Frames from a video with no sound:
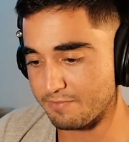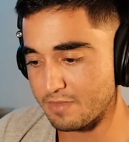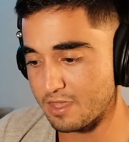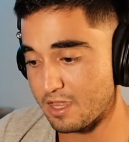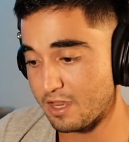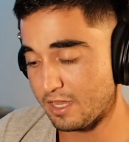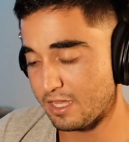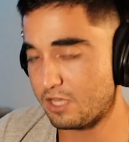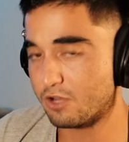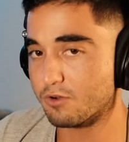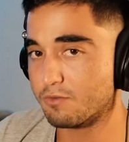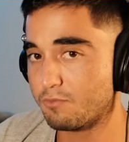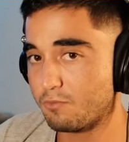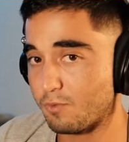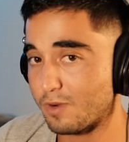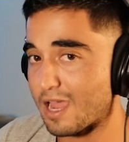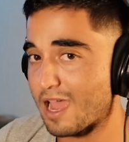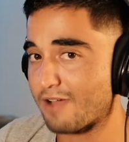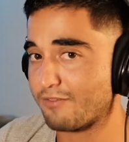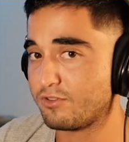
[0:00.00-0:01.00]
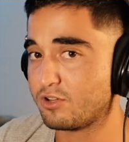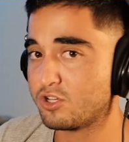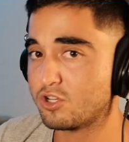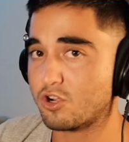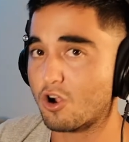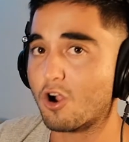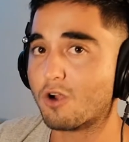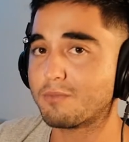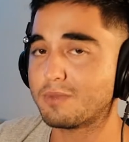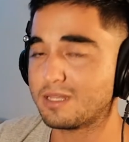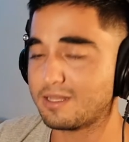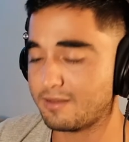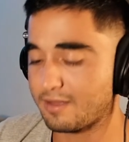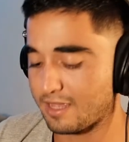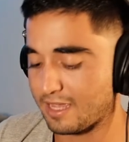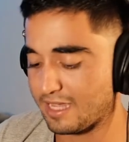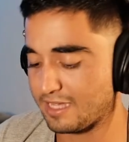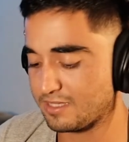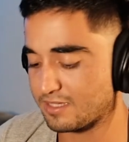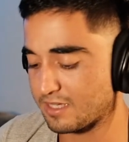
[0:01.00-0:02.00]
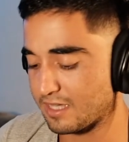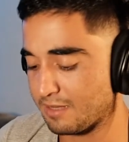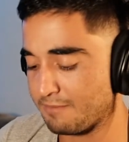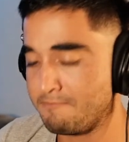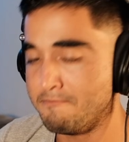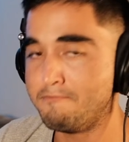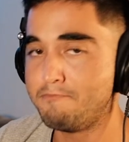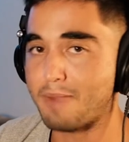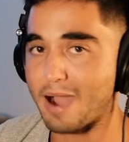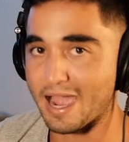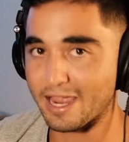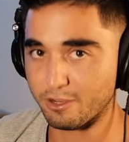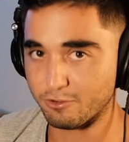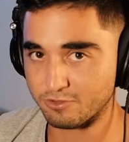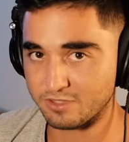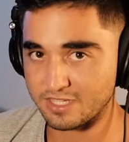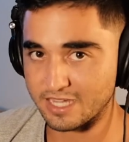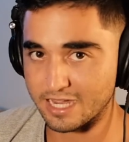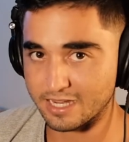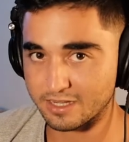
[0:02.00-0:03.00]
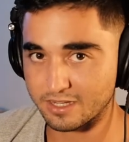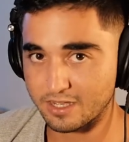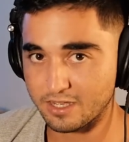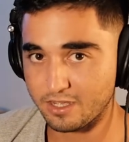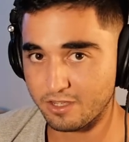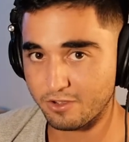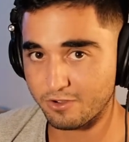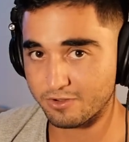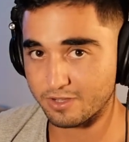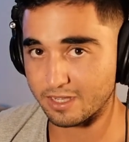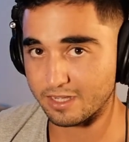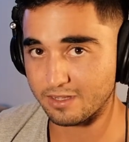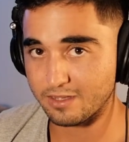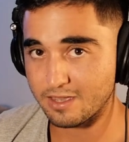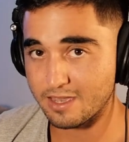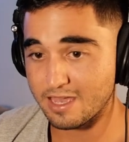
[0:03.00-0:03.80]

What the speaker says: Here we have Garmin Instinct biotech, okay?